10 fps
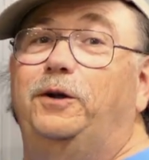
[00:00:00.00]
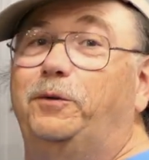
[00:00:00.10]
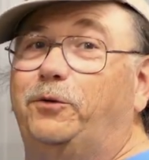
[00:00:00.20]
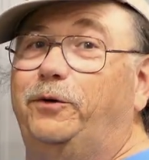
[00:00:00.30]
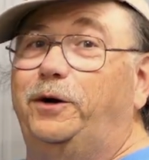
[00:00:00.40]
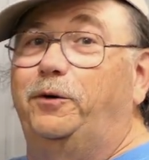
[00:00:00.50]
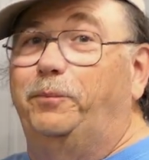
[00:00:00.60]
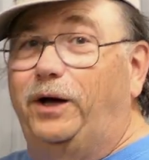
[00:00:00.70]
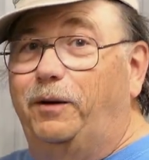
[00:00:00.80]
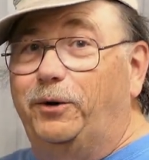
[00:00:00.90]
Liberator
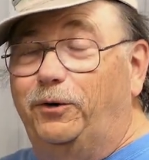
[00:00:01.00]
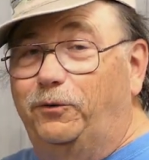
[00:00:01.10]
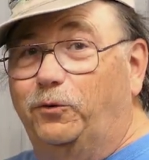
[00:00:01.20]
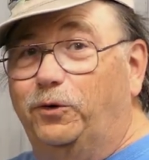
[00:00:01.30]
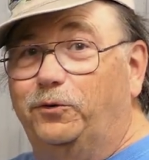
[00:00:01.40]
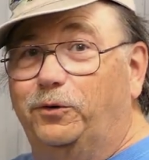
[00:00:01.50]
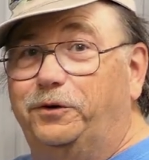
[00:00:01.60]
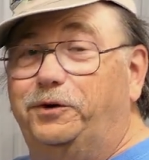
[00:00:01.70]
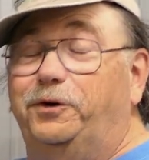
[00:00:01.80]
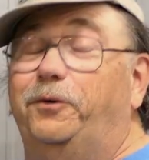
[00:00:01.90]
bomber in World War
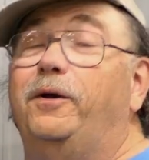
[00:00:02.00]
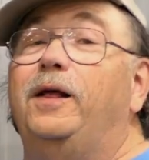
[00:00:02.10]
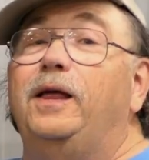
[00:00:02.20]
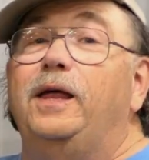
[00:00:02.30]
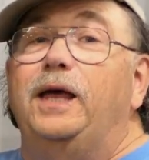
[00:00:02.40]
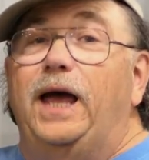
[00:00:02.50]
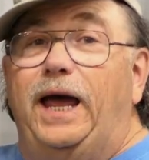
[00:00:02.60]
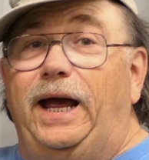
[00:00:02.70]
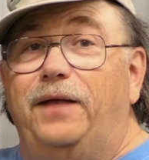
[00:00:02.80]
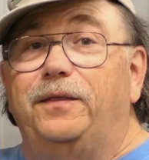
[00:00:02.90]
II
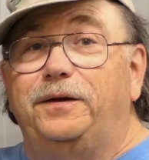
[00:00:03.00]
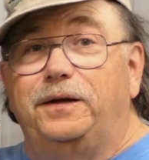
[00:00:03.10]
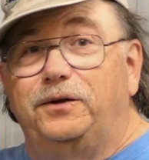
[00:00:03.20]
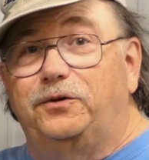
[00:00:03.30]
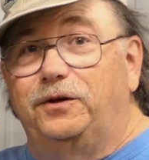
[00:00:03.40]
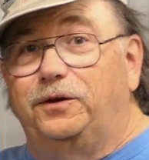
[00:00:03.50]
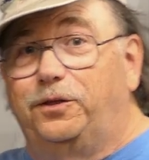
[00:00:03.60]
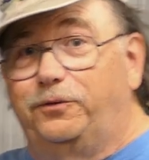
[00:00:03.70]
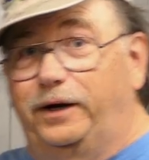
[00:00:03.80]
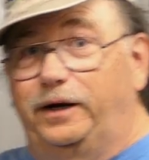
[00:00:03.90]
and the
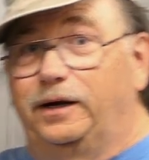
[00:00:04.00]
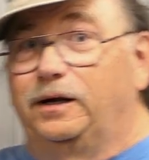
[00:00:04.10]
DC-3.